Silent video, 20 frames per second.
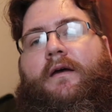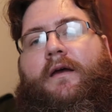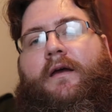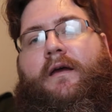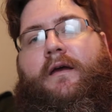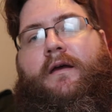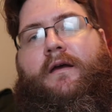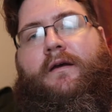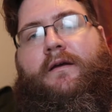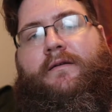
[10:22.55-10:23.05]

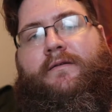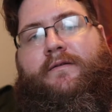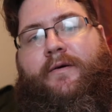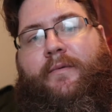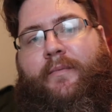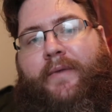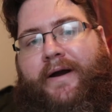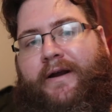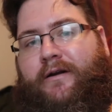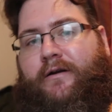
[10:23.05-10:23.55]
and a
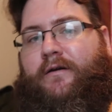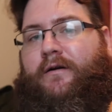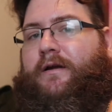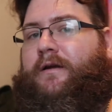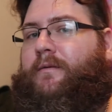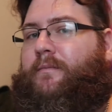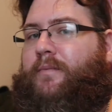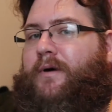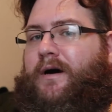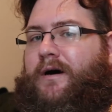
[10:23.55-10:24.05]
minor
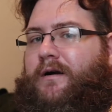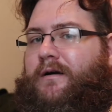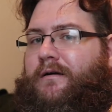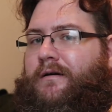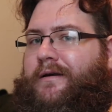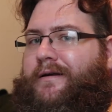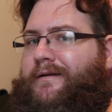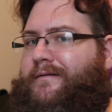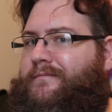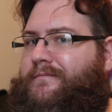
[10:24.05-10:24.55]
in
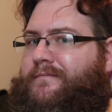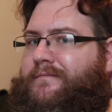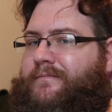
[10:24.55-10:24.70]
pottery.